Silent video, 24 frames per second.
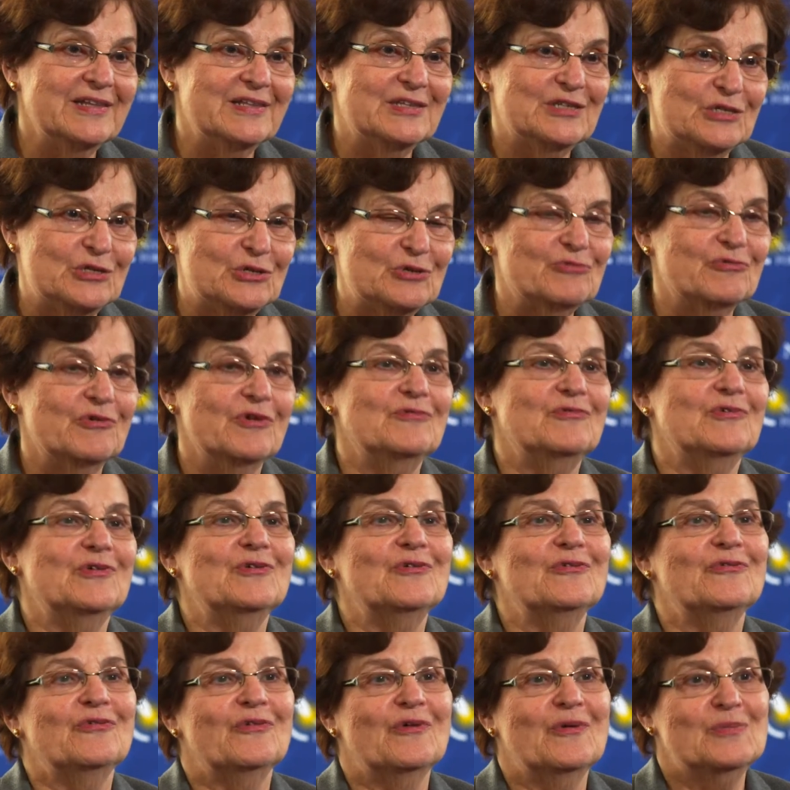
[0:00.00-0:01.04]
It's a
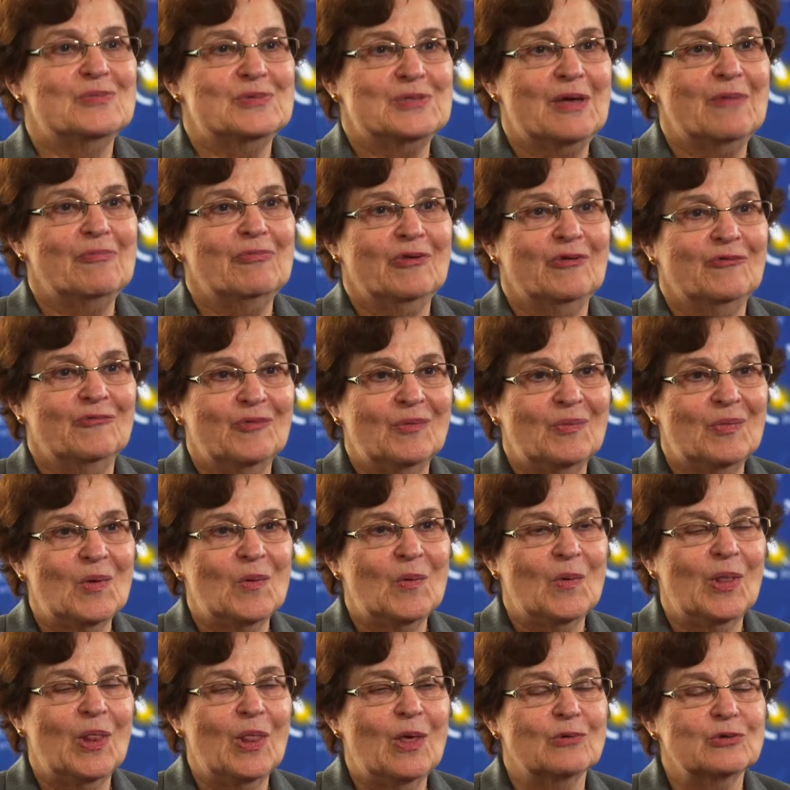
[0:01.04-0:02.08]
derivative from something from the
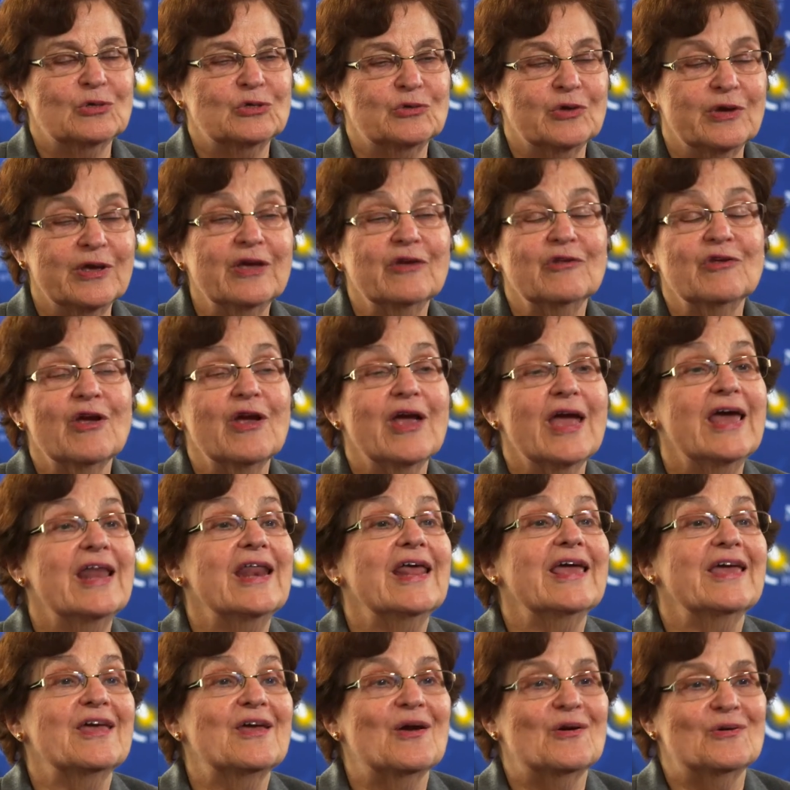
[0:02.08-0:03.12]
willow tree, and your
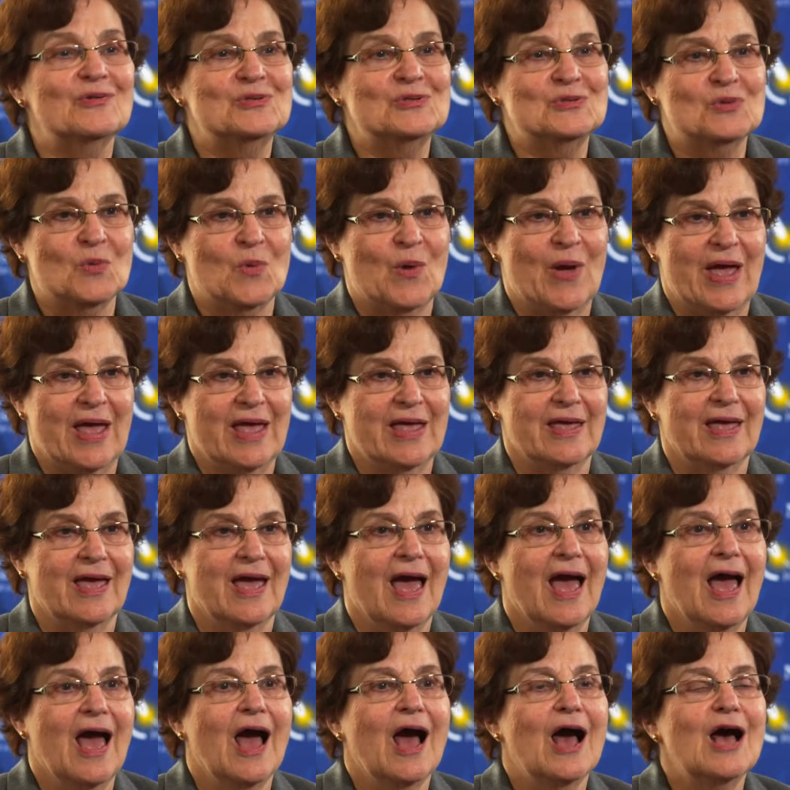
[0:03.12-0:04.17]
headache goes away.
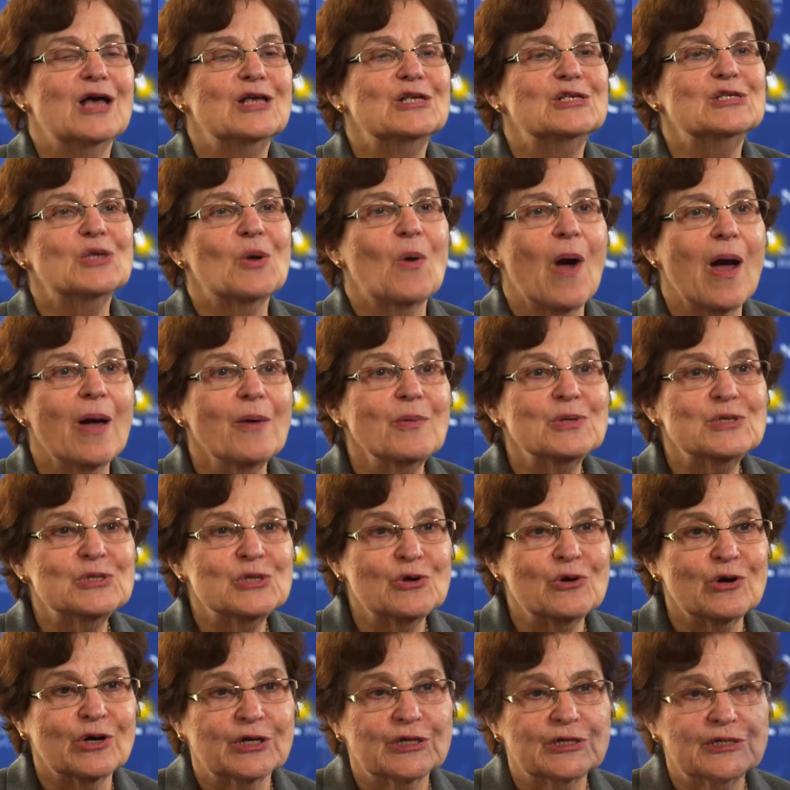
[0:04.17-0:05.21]
So I was
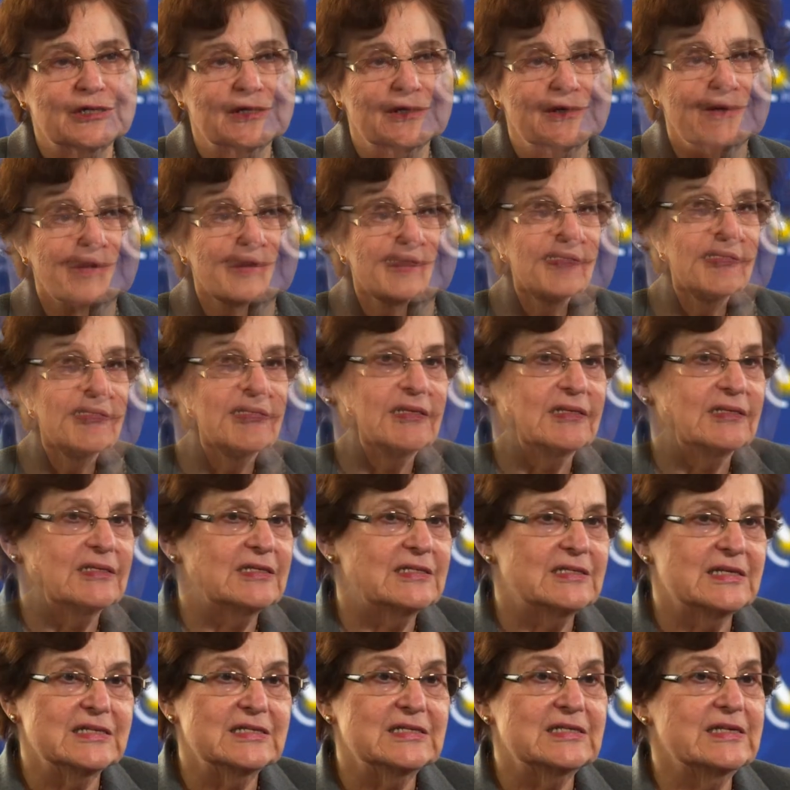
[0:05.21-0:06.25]
hooked.
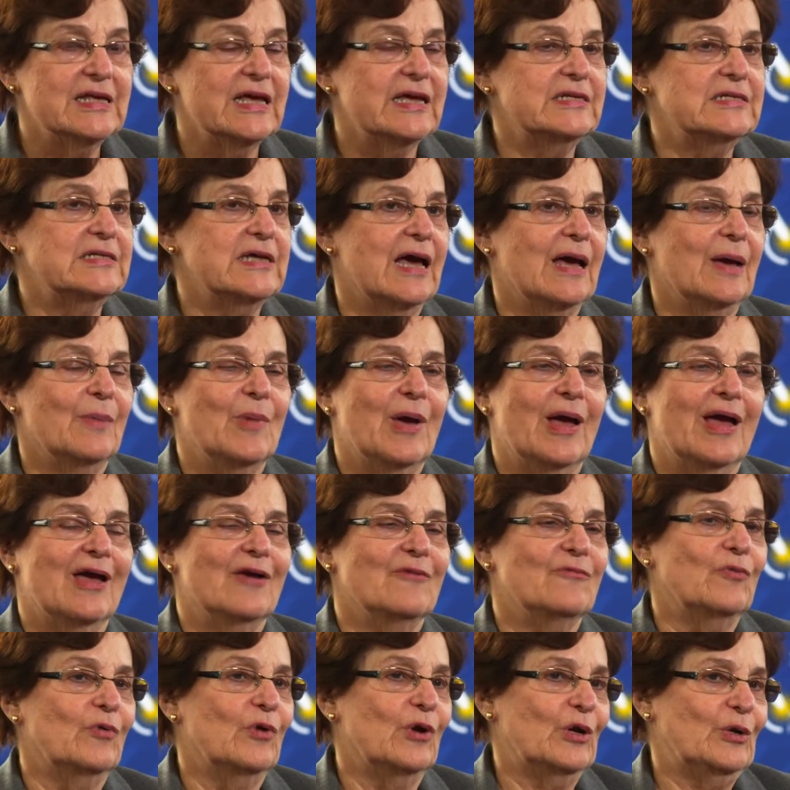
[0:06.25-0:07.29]
Since that time, I
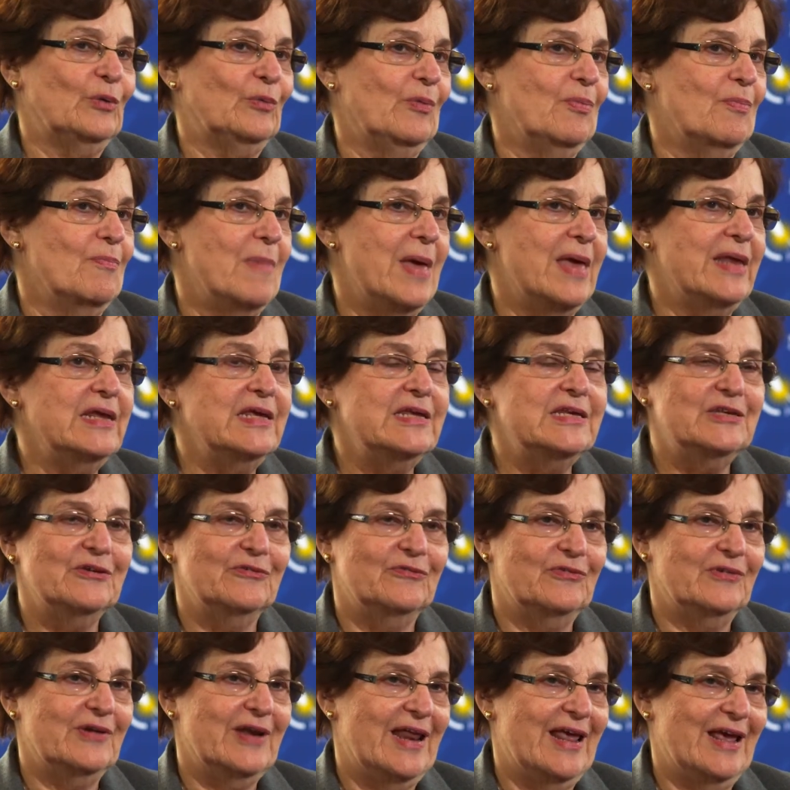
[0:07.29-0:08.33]
have worked with many
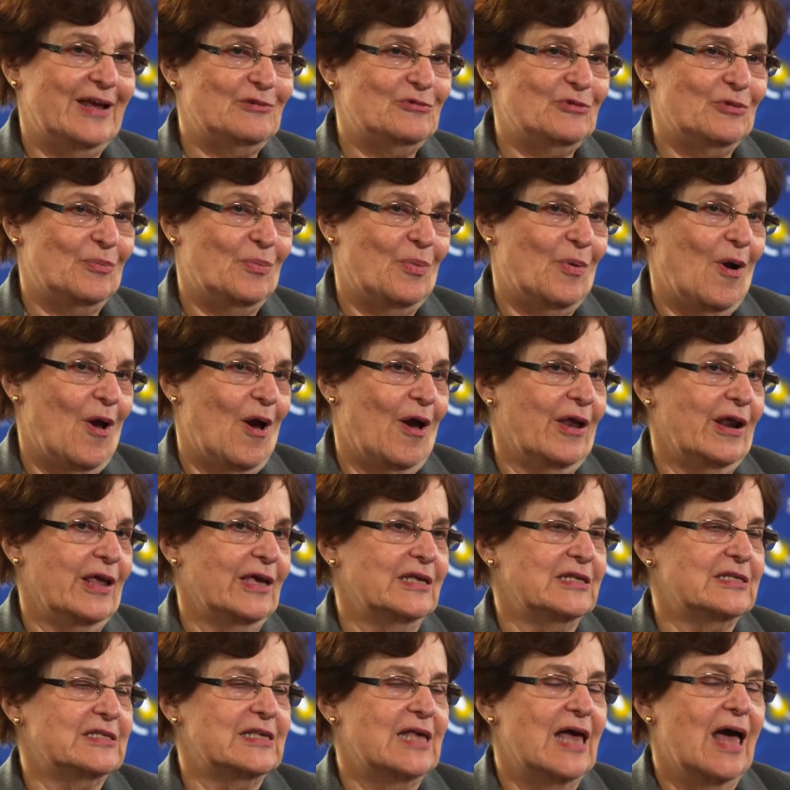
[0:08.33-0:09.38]
different natural
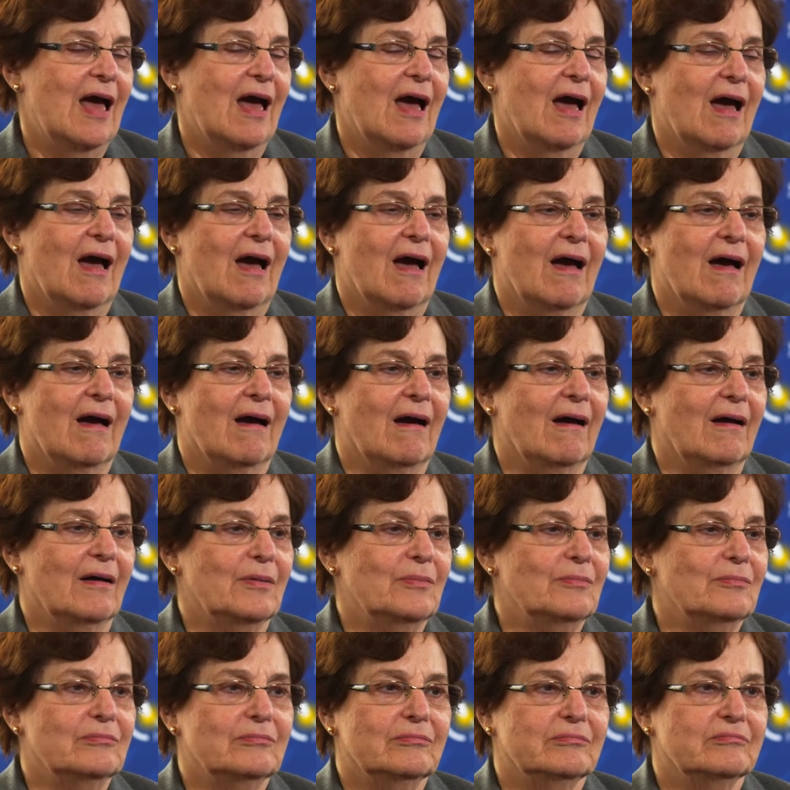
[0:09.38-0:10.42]
products,
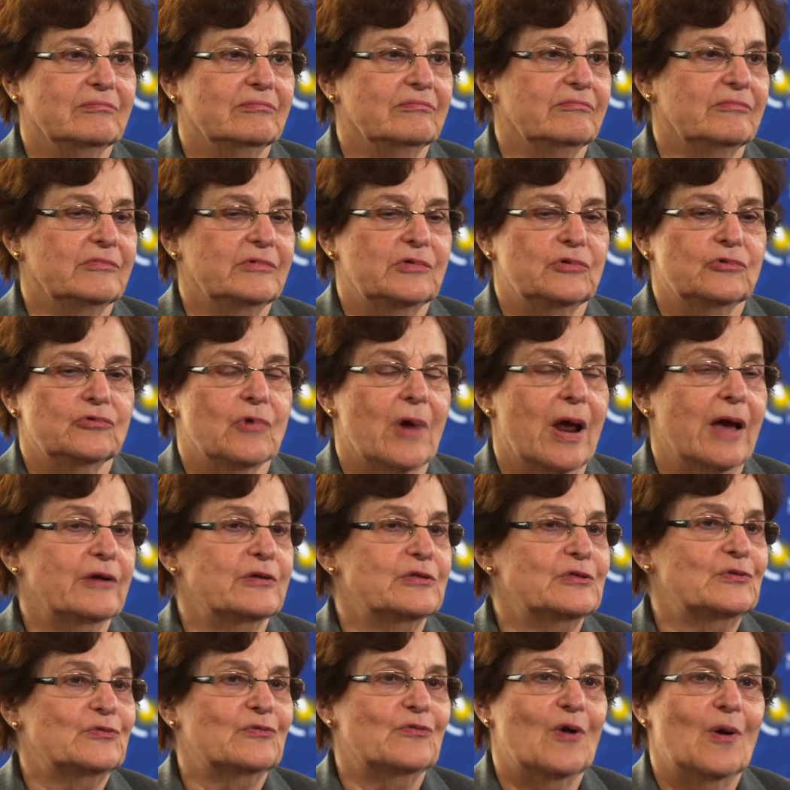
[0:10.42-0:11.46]
um,
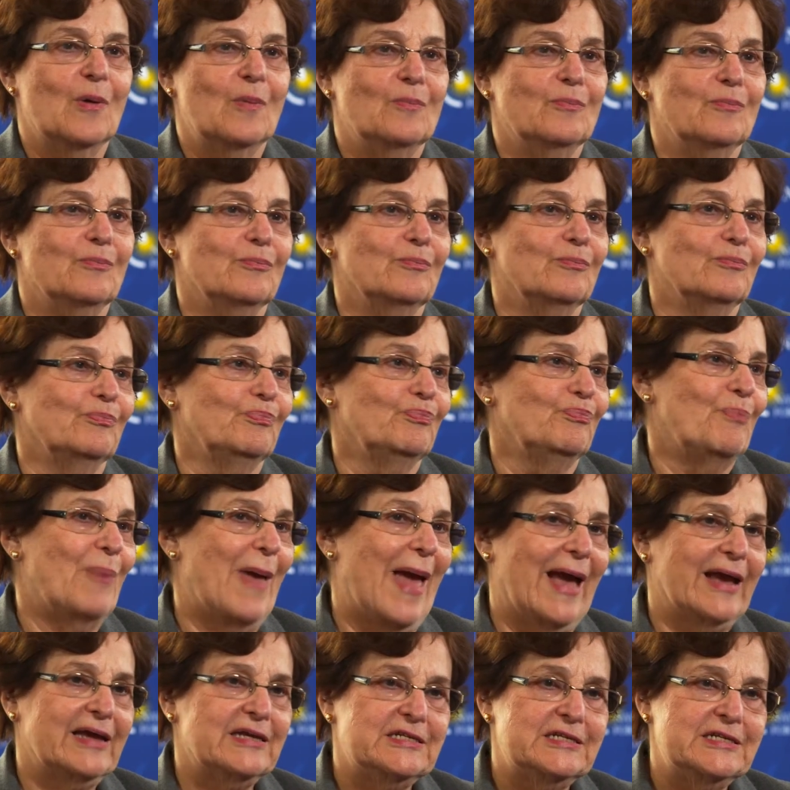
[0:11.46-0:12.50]
drugs from
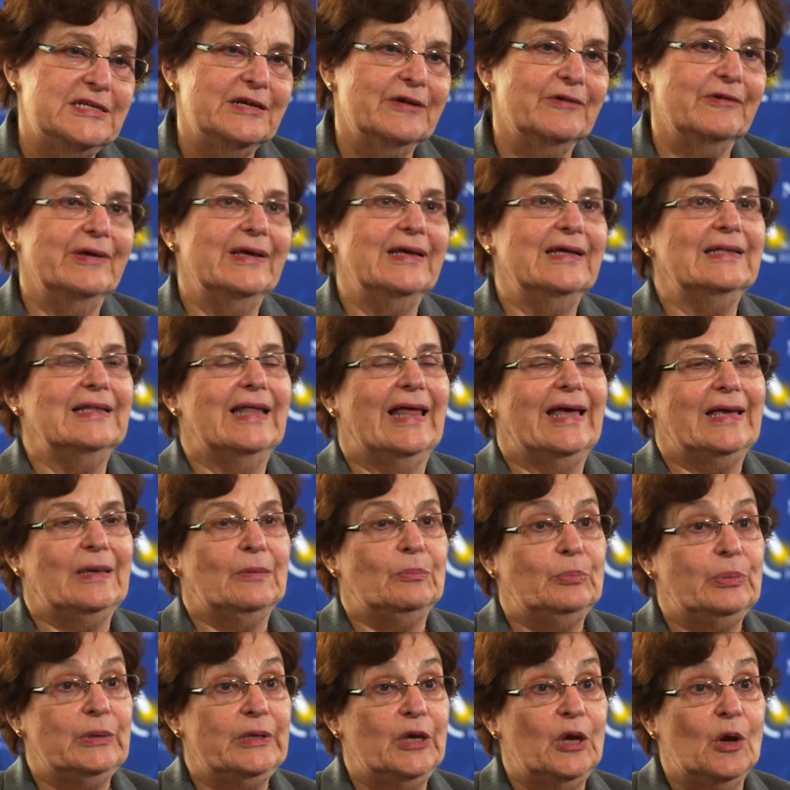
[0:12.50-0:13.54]
bacteria like
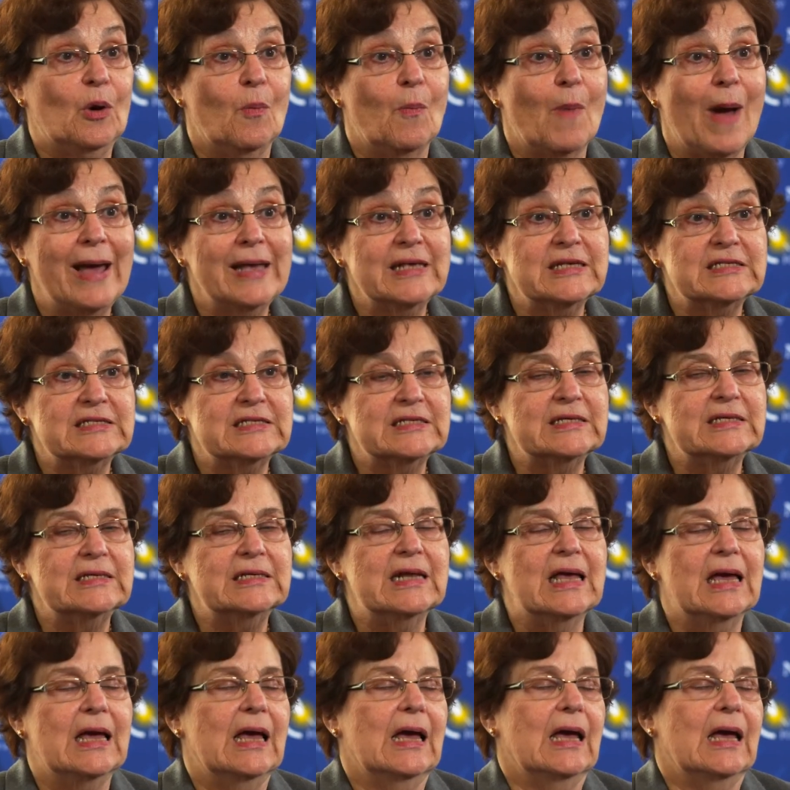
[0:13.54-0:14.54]
bleomycin,